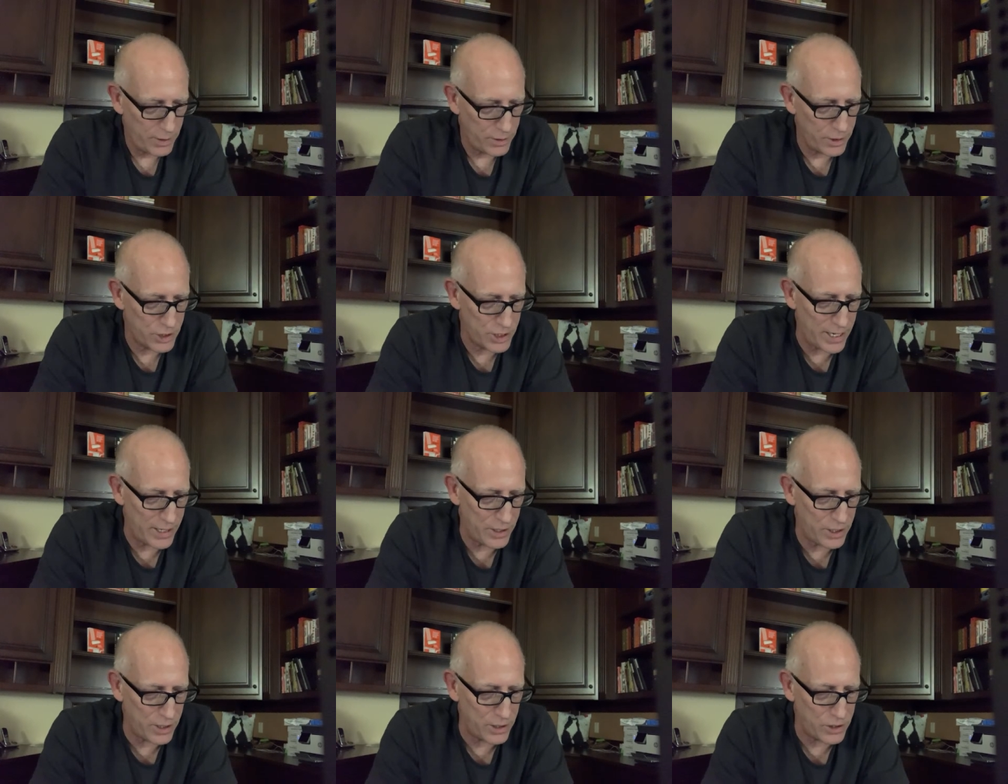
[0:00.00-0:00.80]
the
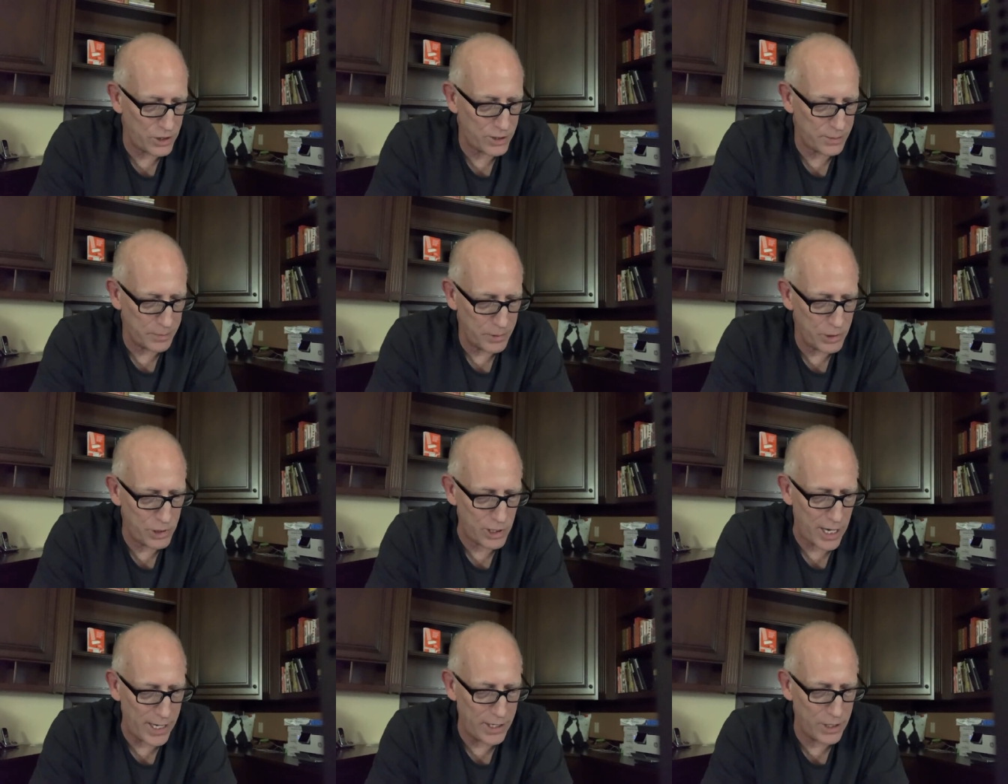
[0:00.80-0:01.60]
sentence,
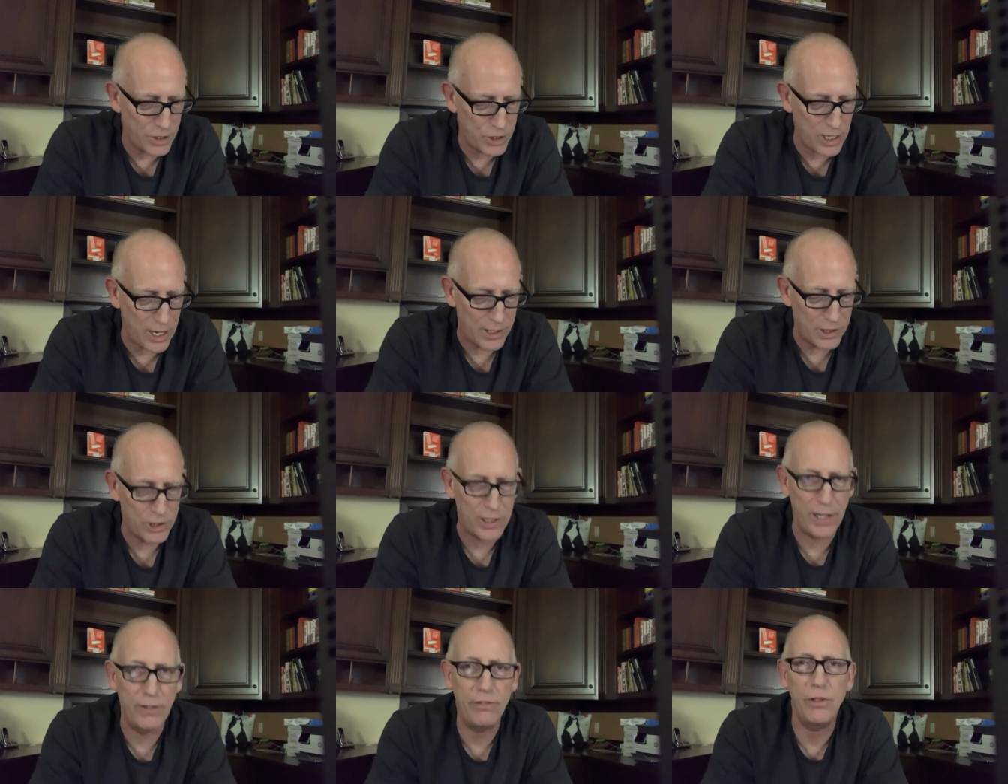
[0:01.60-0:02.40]
China is not
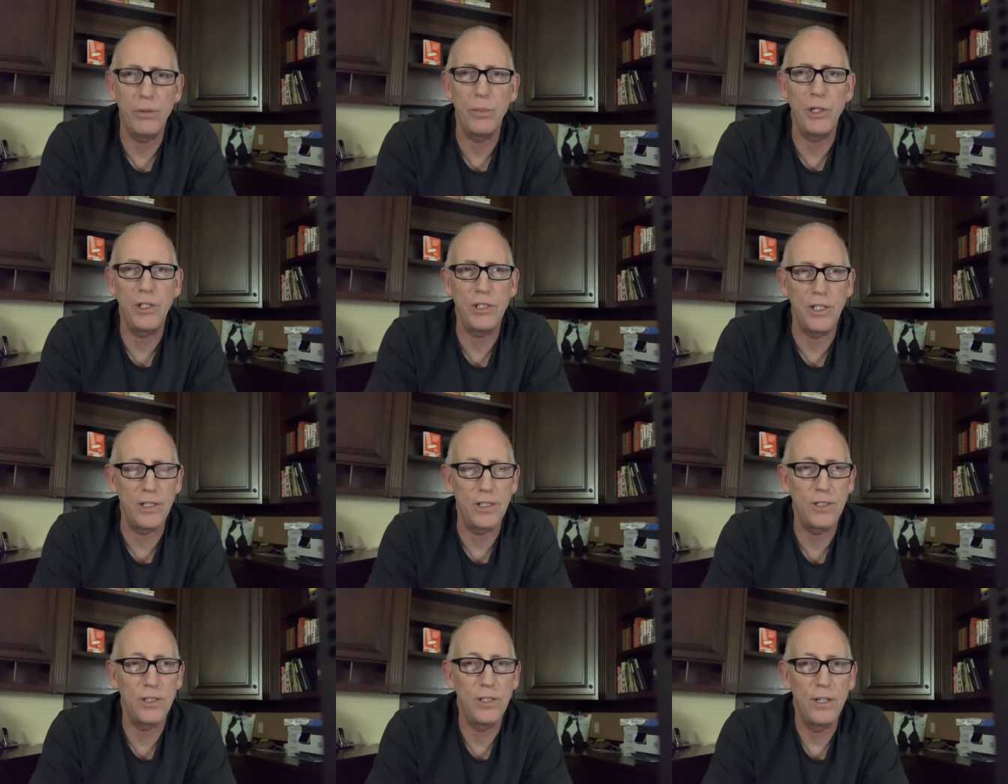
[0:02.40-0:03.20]
safe for
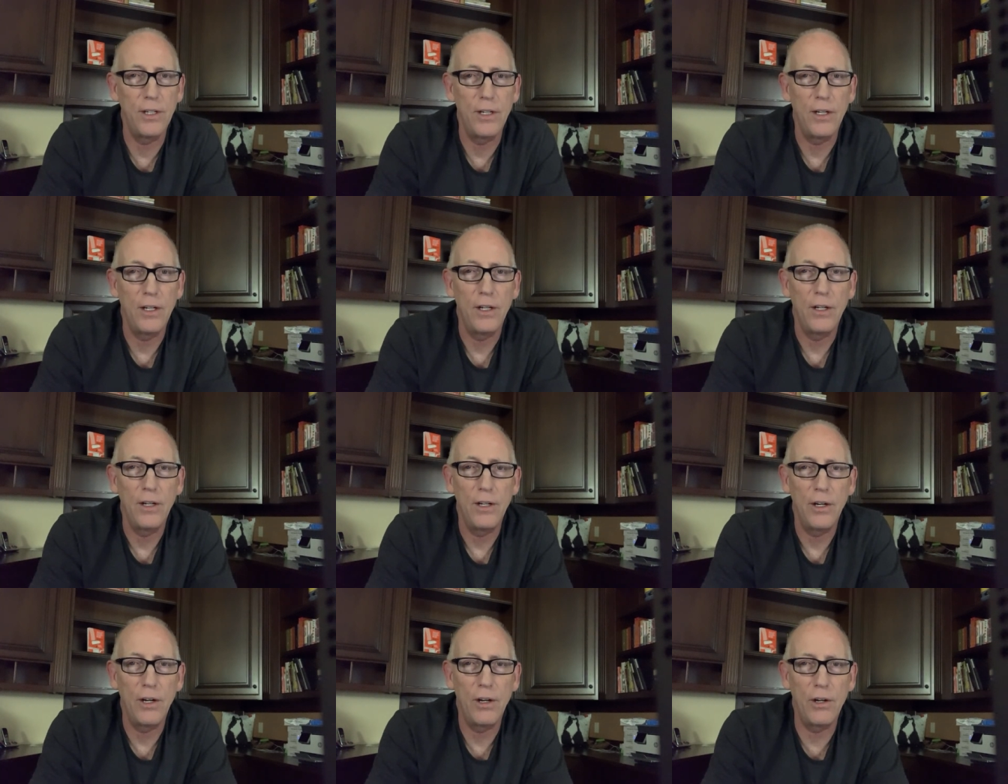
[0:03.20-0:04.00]
business,
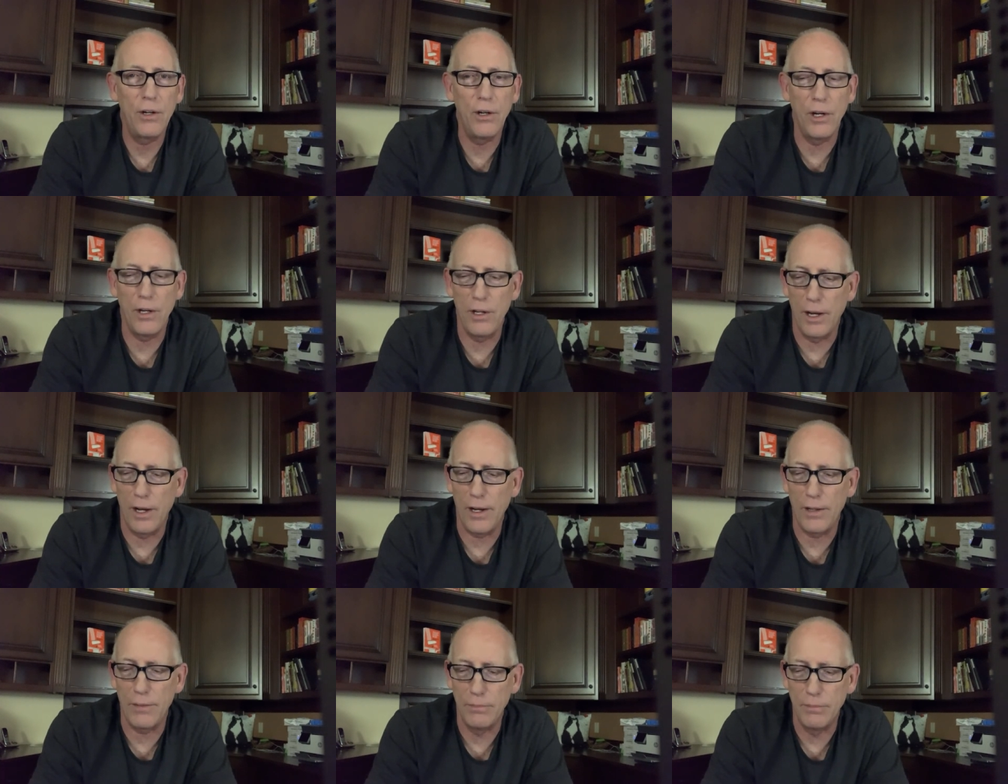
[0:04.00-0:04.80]
could
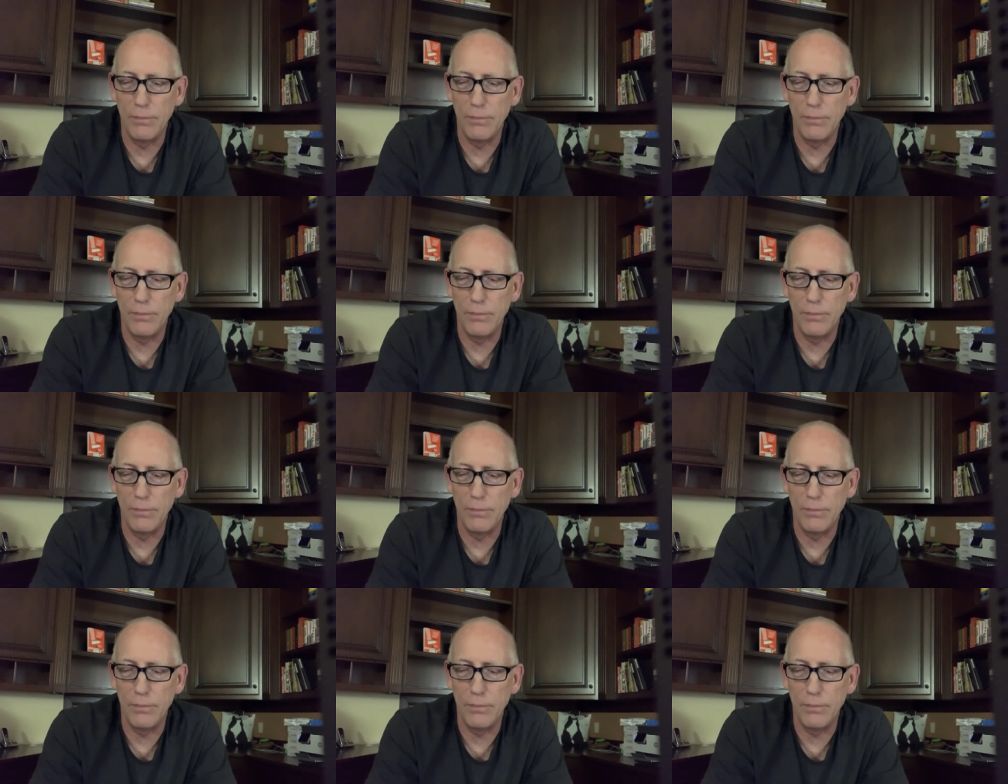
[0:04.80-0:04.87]
uh,